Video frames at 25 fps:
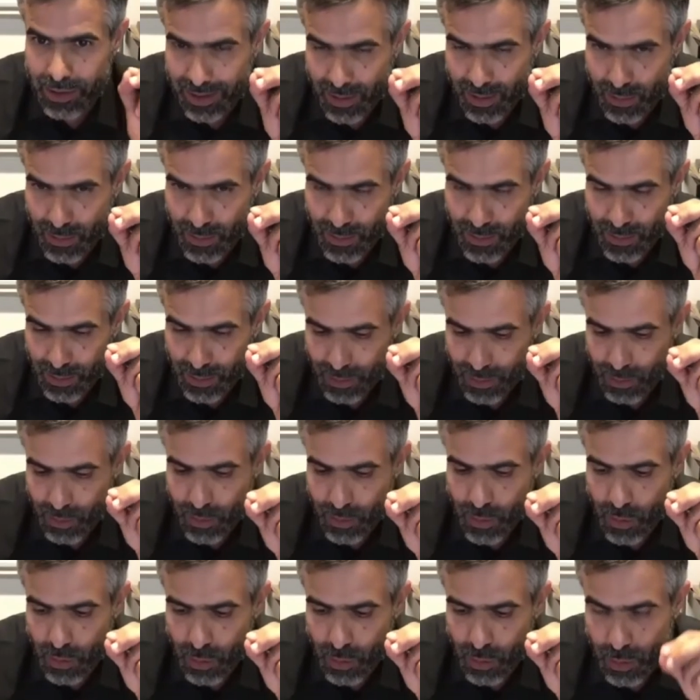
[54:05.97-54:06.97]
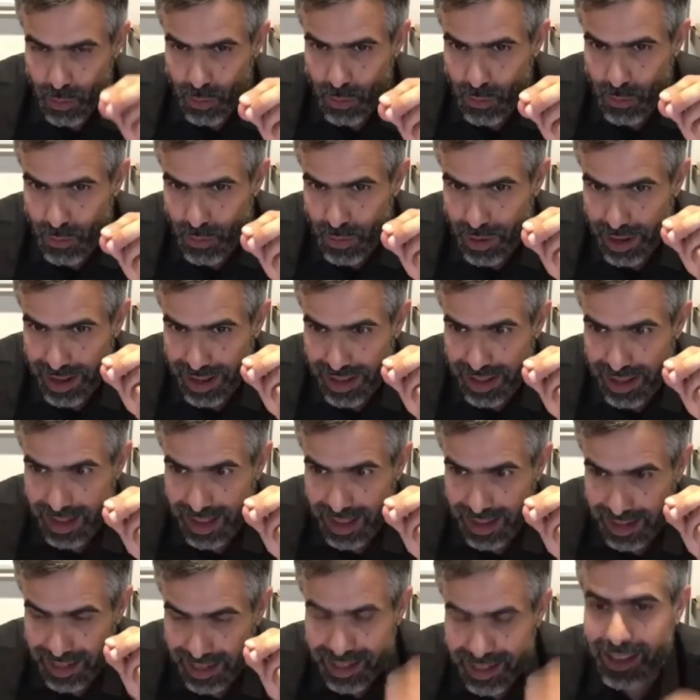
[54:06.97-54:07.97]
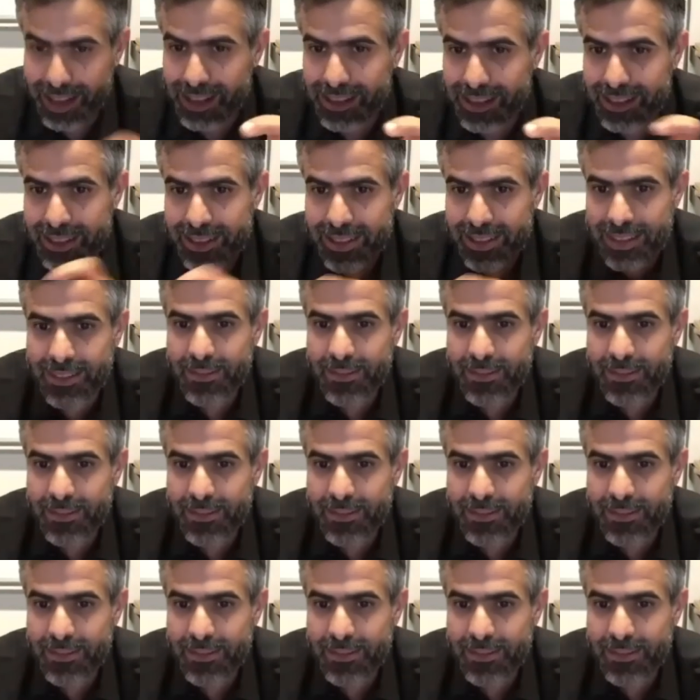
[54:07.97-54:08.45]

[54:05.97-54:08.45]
to go through a result.